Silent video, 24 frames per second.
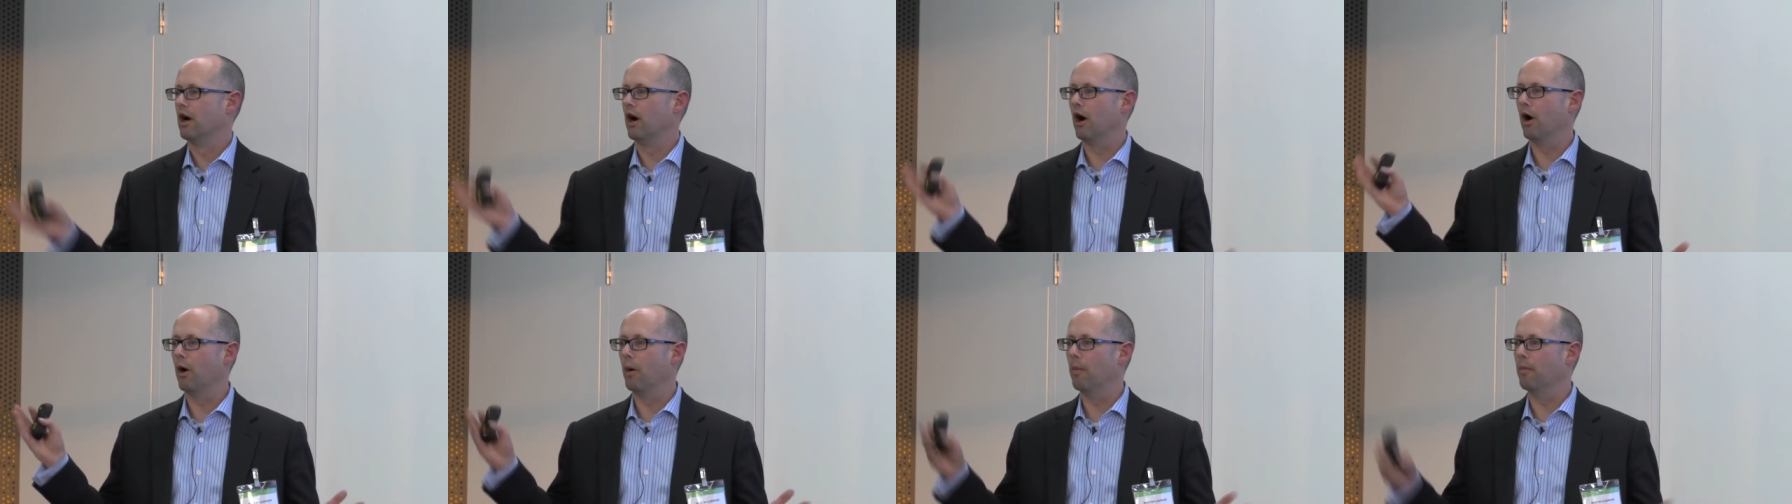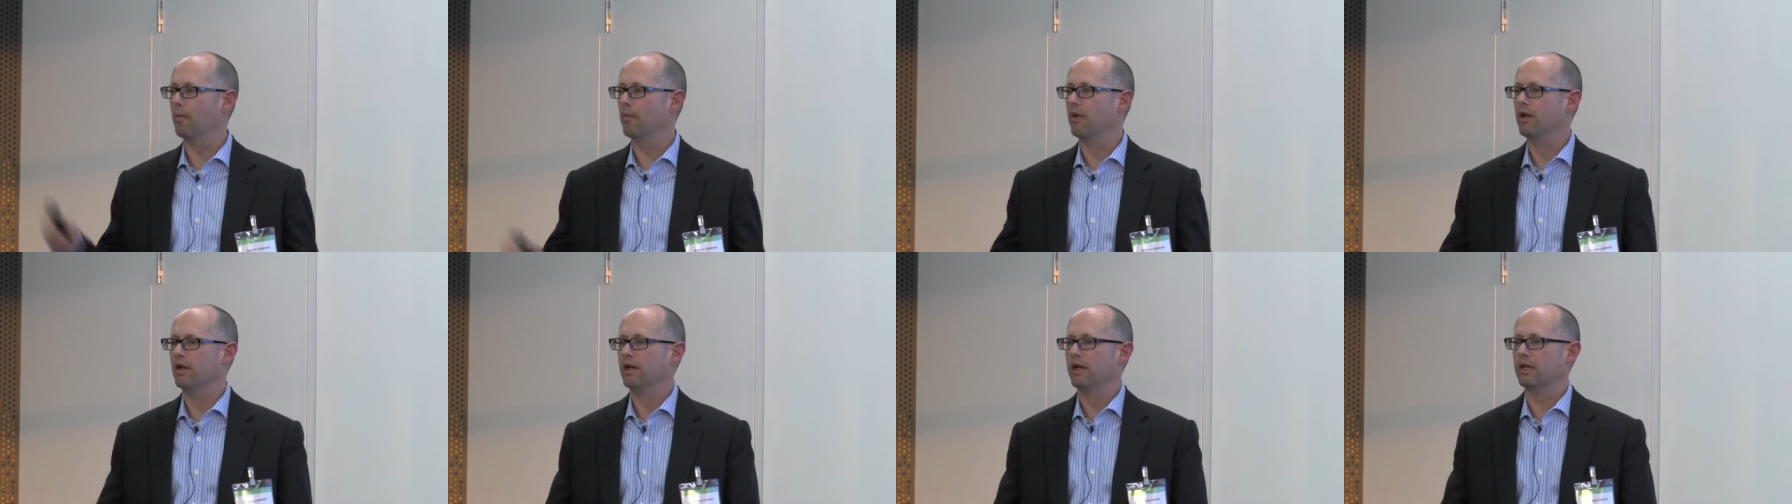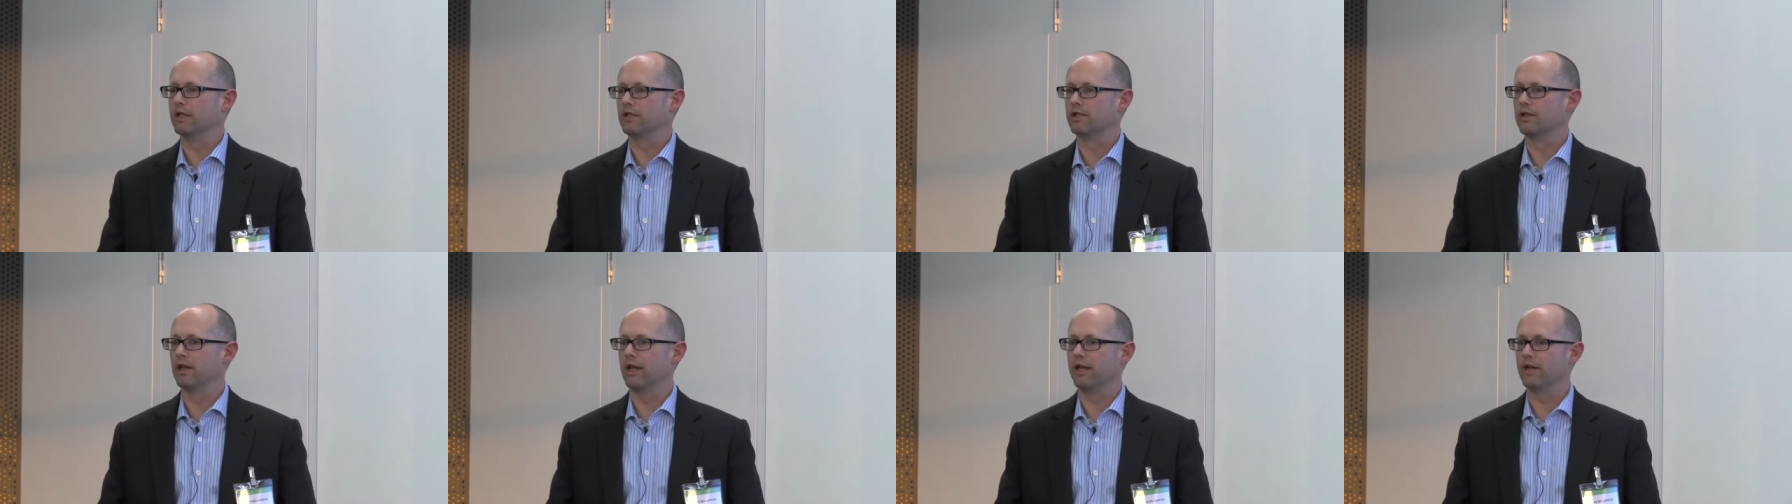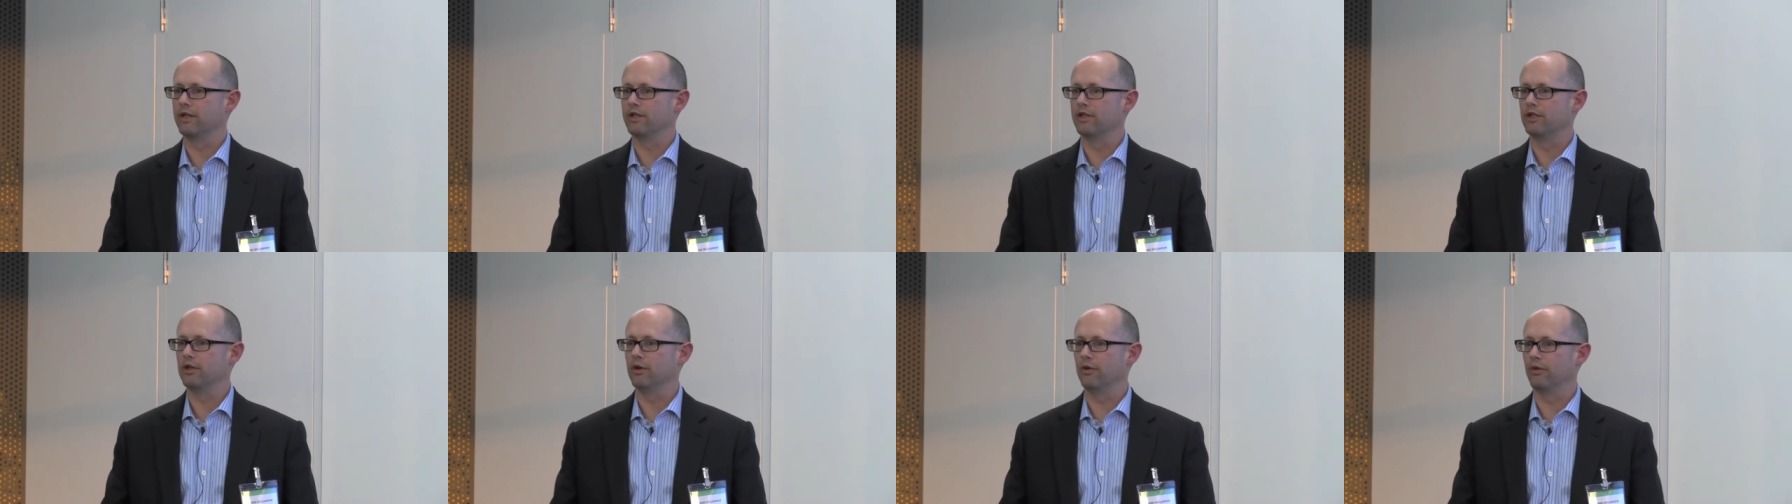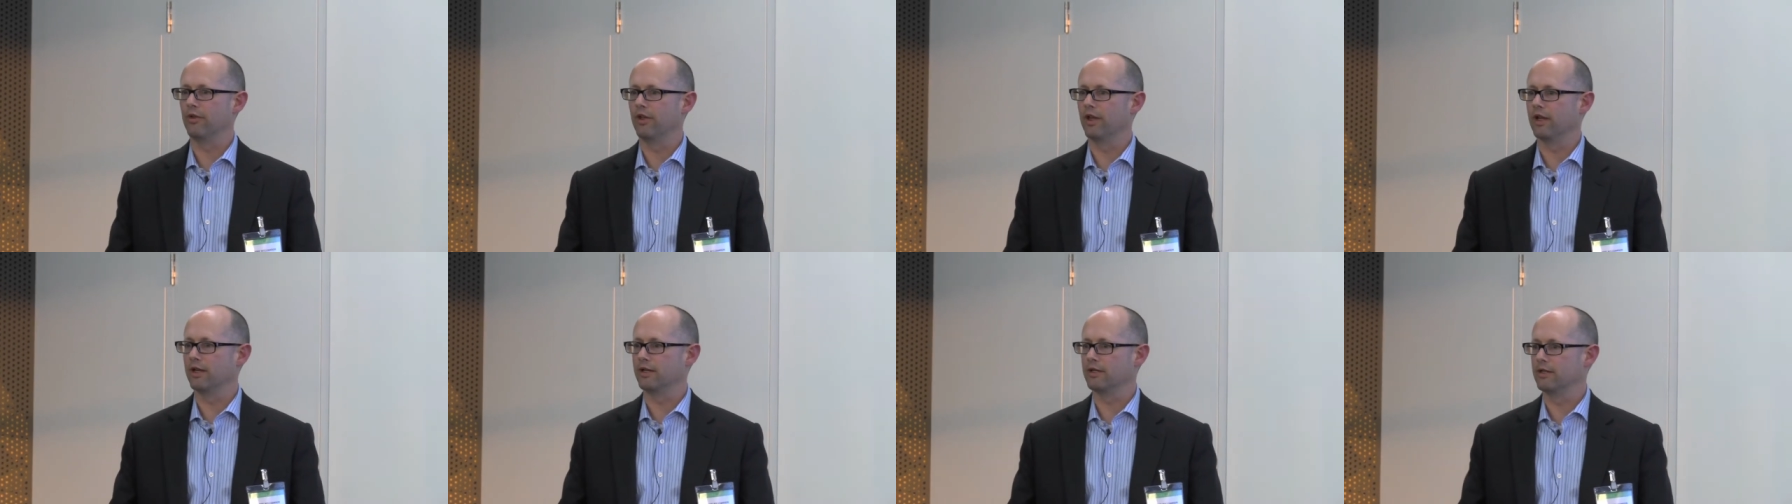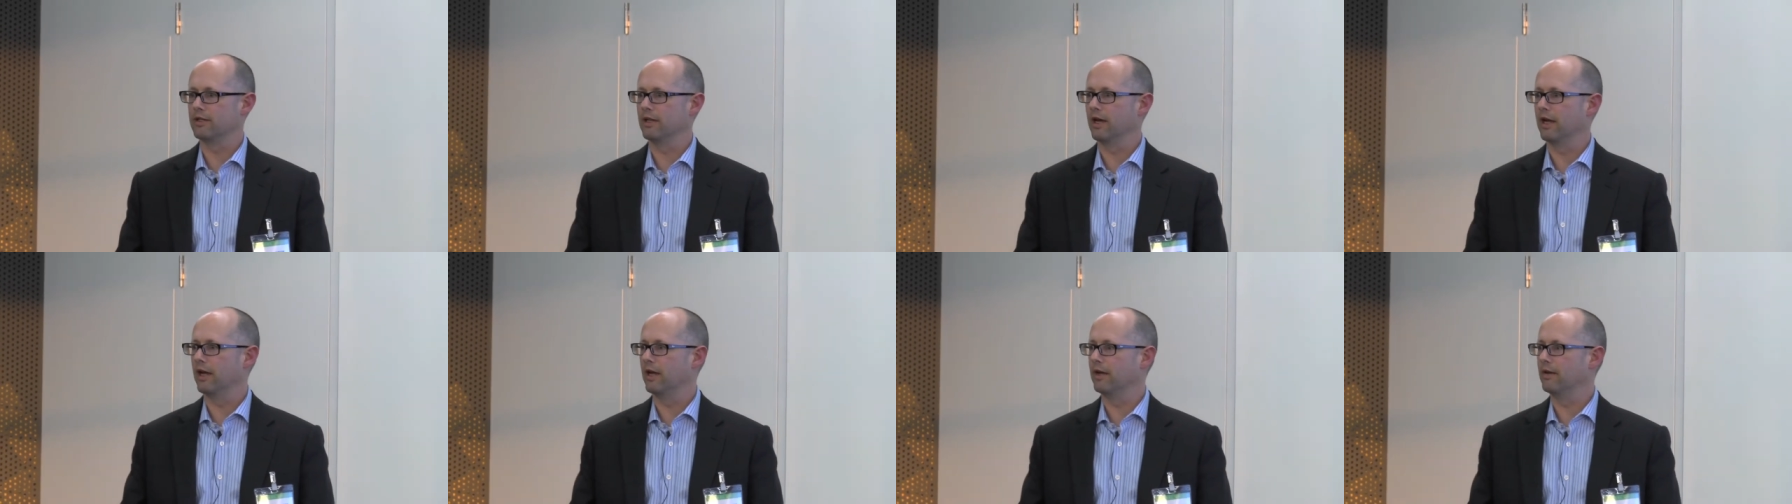Um, it's let us do
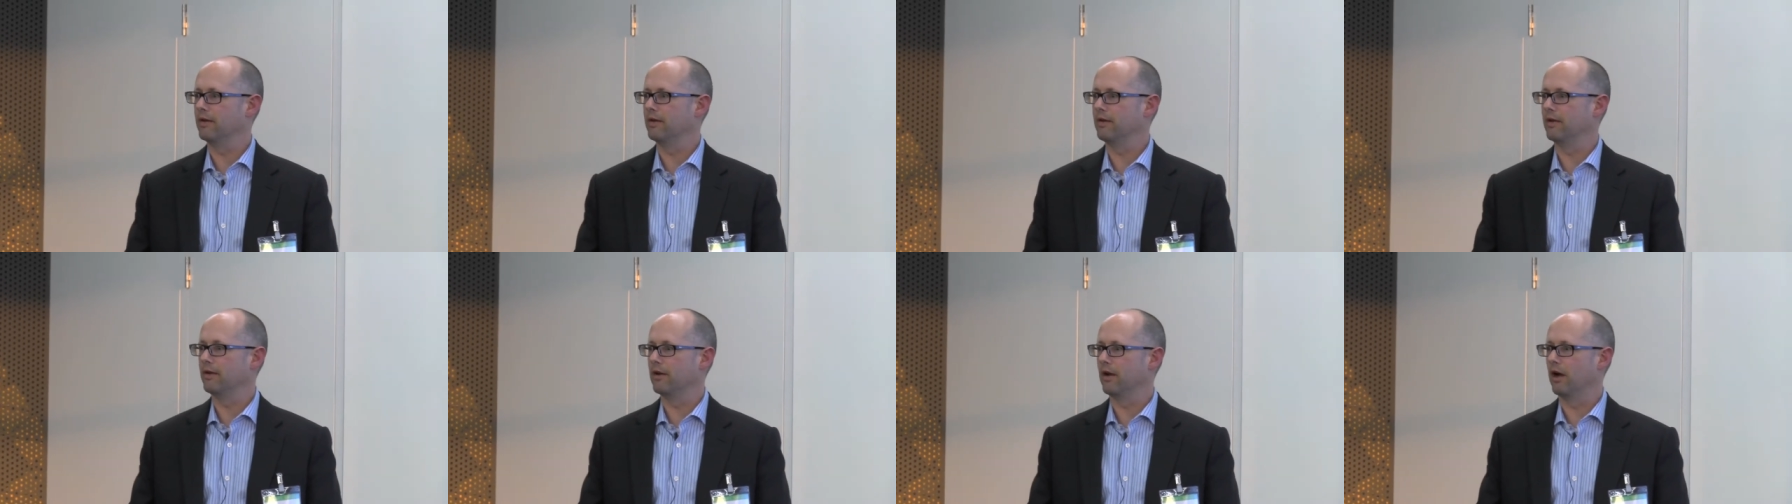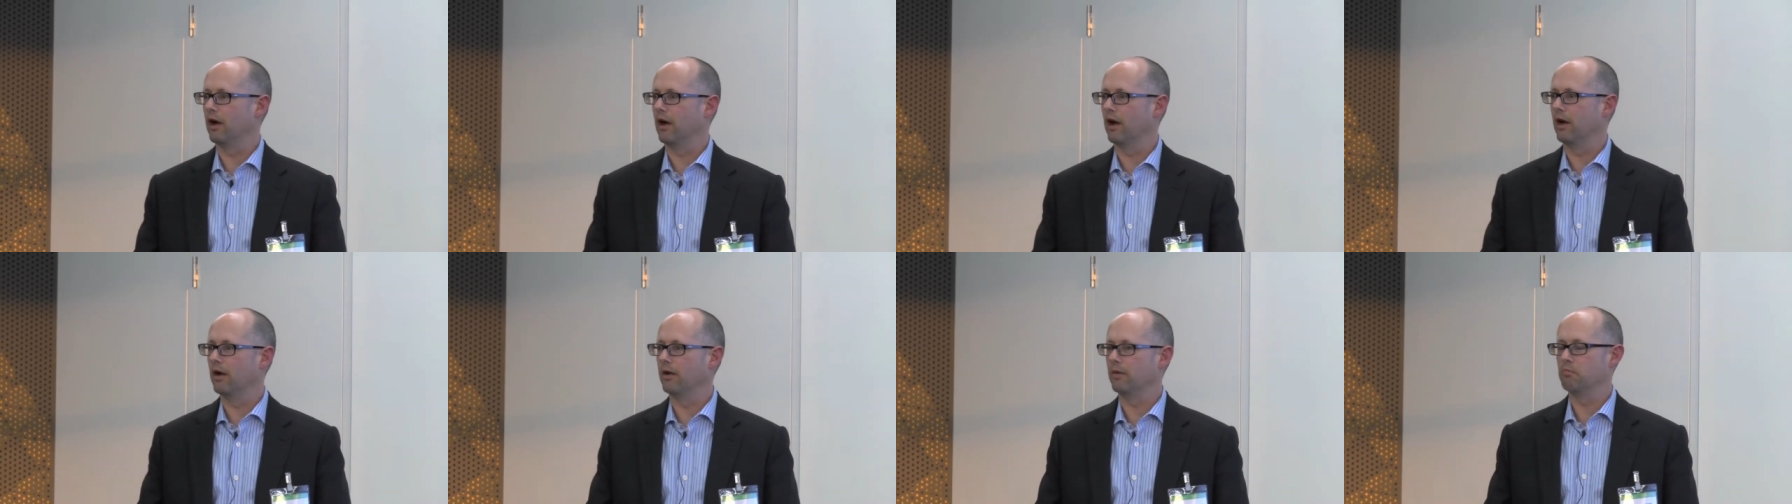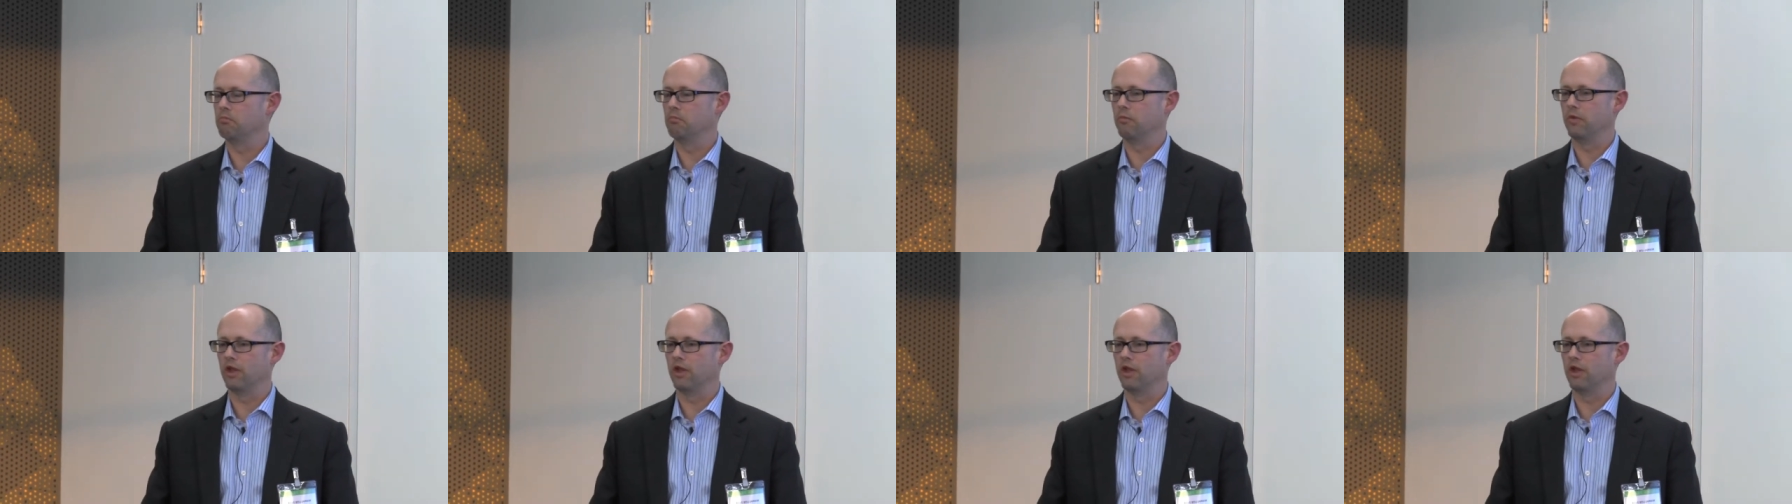things that, uh,